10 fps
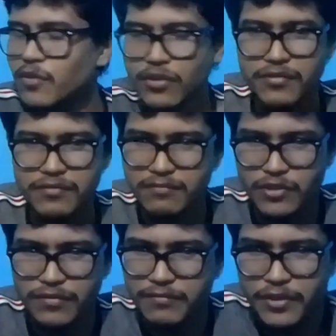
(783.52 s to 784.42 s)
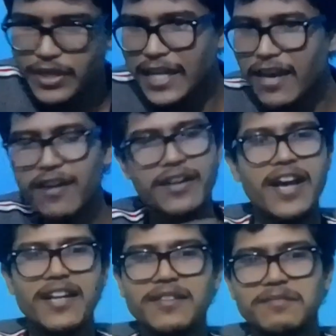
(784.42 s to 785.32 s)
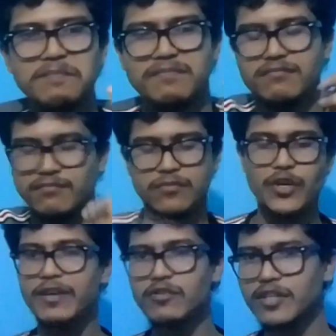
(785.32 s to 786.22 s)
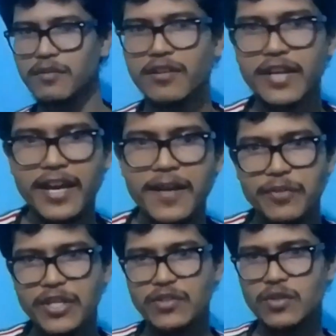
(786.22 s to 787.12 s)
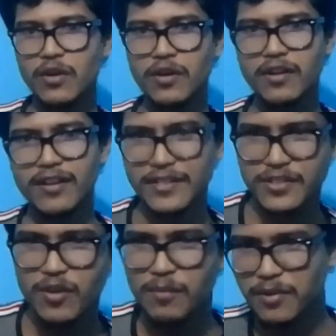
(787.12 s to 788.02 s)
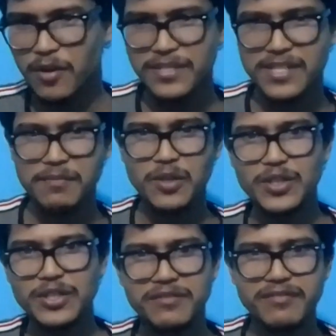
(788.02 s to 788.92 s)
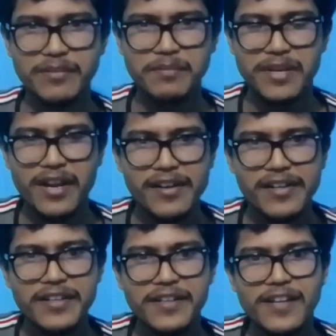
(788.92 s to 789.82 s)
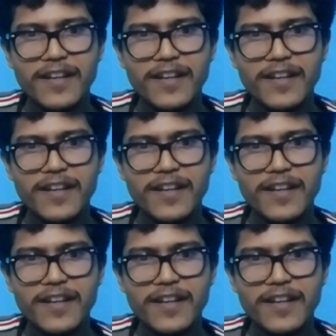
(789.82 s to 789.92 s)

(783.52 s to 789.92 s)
more clear, and more usable. Okay, so let's copy some code from here.